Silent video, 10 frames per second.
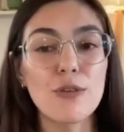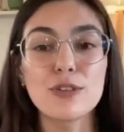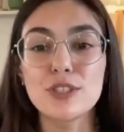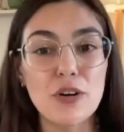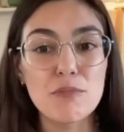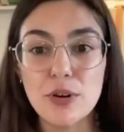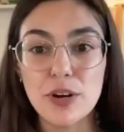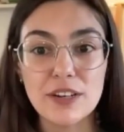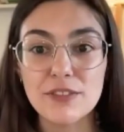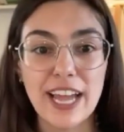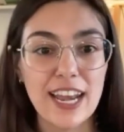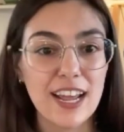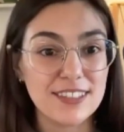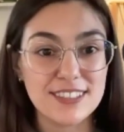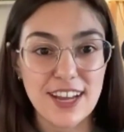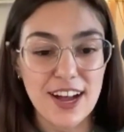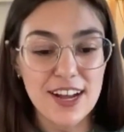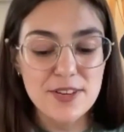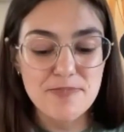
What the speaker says: so important for getting unstuck.